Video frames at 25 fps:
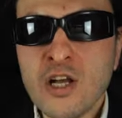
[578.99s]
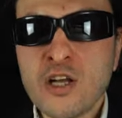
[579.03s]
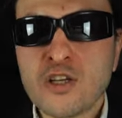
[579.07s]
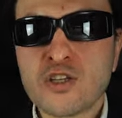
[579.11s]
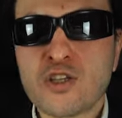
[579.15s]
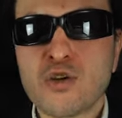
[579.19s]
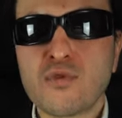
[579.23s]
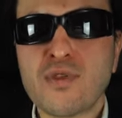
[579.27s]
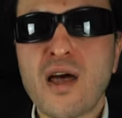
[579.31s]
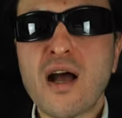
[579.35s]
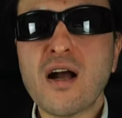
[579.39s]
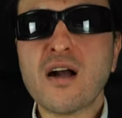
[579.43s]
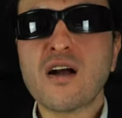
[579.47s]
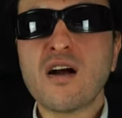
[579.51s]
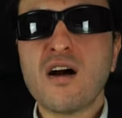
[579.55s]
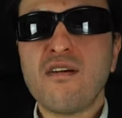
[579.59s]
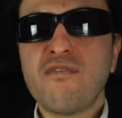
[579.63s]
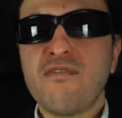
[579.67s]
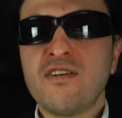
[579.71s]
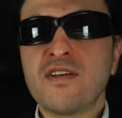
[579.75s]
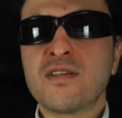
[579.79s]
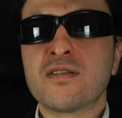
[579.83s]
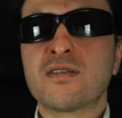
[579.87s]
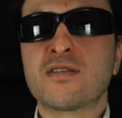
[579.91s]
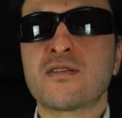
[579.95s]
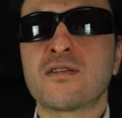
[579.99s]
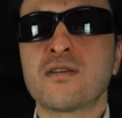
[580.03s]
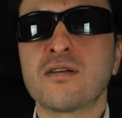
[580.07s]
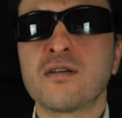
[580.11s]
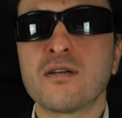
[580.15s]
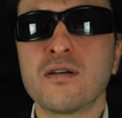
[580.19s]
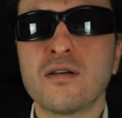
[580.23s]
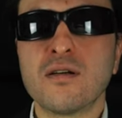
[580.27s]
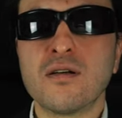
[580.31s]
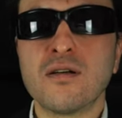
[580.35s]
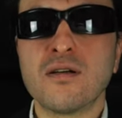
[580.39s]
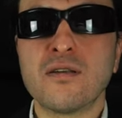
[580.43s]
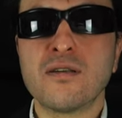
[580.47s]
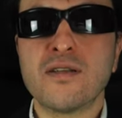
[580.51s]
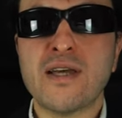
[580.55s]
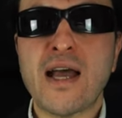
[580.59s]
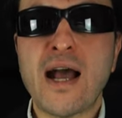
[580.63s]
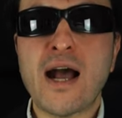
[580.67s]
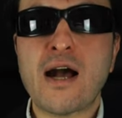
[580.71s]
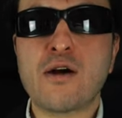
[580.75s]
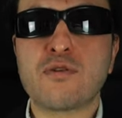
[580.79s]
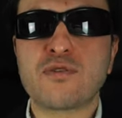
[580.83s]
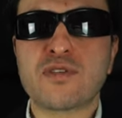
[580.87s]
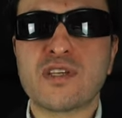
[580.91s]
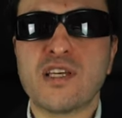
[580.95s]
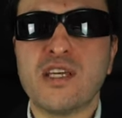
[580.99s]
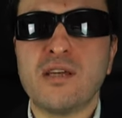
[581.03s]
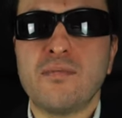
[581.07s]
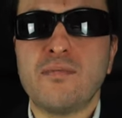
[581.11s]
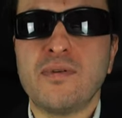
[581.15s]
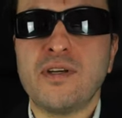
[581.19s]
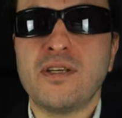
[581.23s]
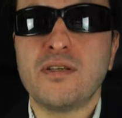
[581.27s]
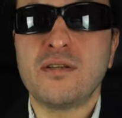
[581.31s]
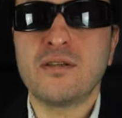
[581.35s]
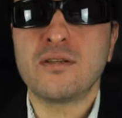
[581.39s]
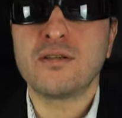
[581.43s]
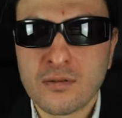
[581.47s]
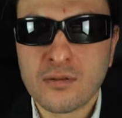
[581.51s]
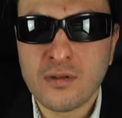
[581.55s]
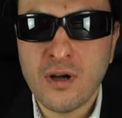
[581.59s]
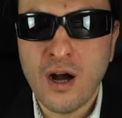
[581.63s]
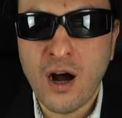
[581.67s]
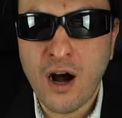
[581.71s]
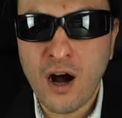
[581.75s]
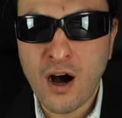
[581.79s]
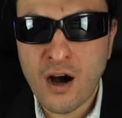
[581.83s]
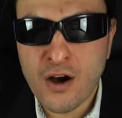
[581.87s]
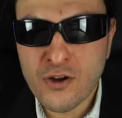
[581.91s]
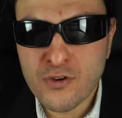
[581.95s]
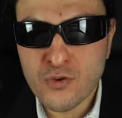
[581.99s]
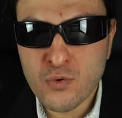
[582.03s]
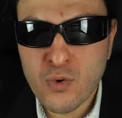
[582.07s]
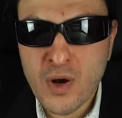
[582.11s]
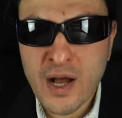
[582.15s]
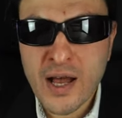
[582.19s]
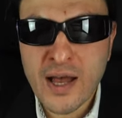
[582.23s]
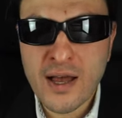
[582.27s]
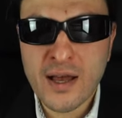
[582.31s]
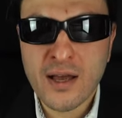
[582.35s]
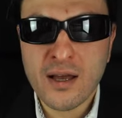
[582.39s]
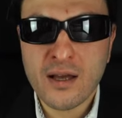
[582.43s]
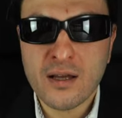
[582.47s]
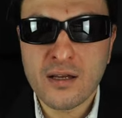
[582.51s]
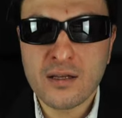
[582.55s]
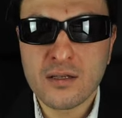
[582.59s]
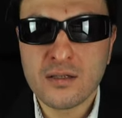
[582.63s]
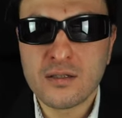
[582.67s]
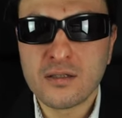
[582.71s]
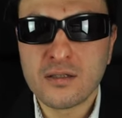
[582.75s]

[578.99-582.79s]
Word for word: So that covers the housekeeping, hardware